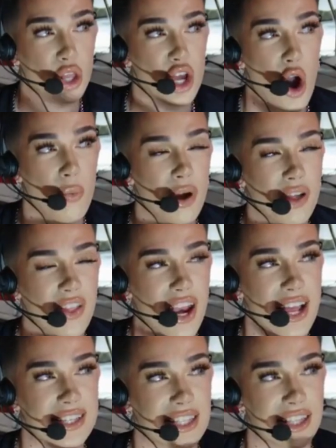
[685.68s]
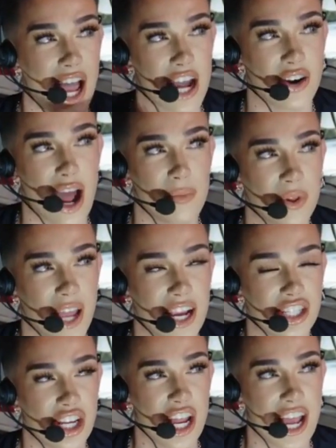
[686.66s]
really hoping that his liner
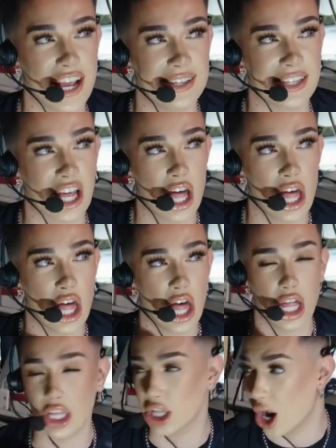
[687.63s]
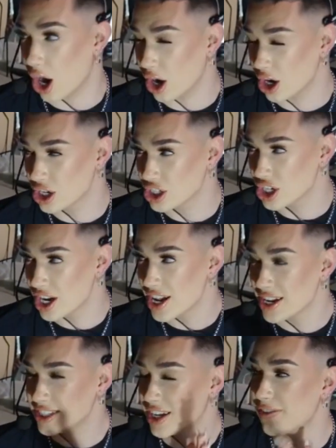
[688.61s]
application is large
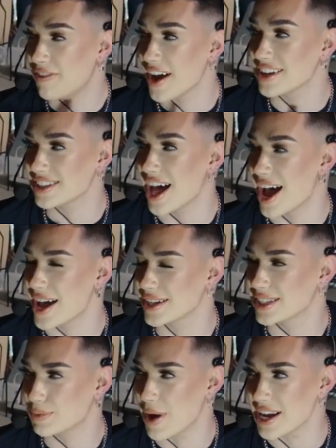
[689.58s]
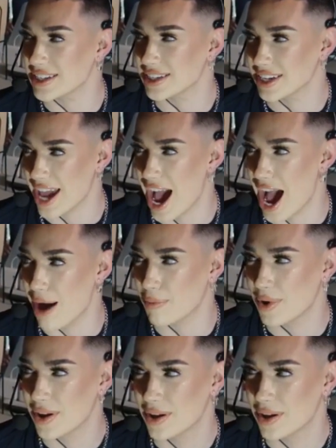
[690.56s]
to fix that space gap.